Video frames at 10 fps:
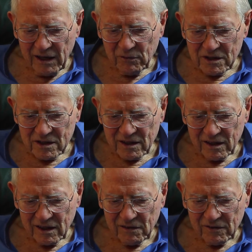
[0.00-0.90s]
was
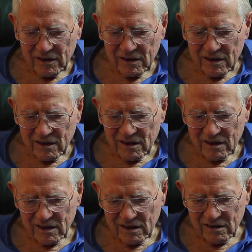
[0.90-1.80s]
given
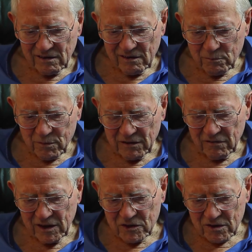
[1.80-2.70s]
the
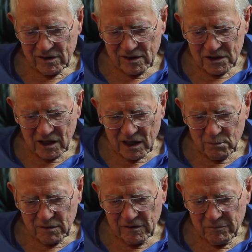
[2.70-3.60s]
privilege or the job
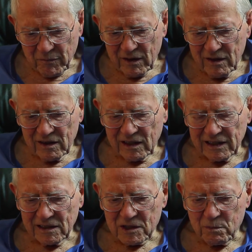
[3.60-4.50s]
of a
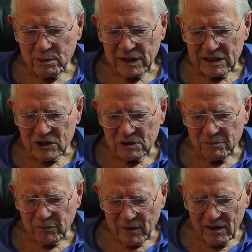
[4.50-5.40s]
little speech
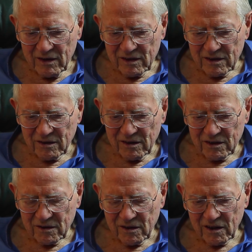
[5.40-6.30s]

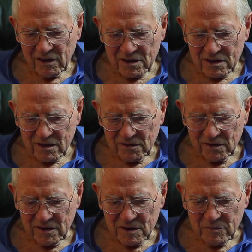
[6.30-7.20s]
to all the
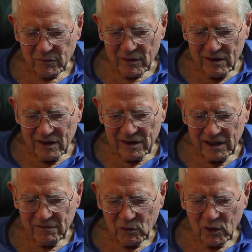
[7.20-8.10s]
students, and
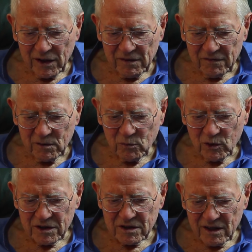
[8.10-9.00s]
every one of them
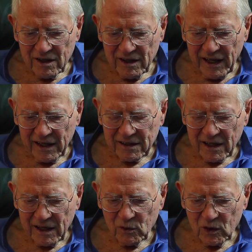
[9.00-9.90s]
was
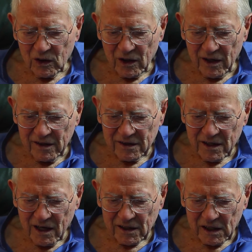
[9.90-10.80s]
anti-war and
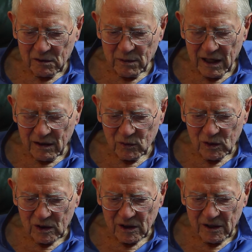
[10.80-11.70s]
talking about
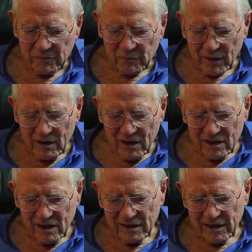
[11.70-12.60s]
war,
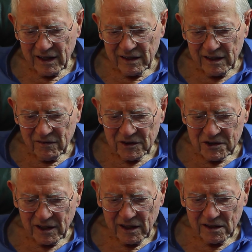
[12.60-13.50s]
and that never
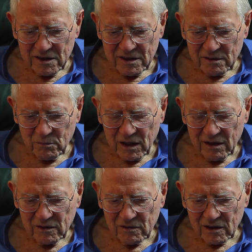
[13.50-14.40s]
changed in my
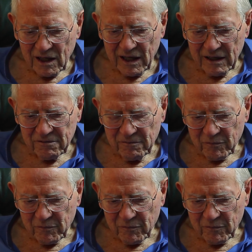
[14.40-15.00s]
whole life.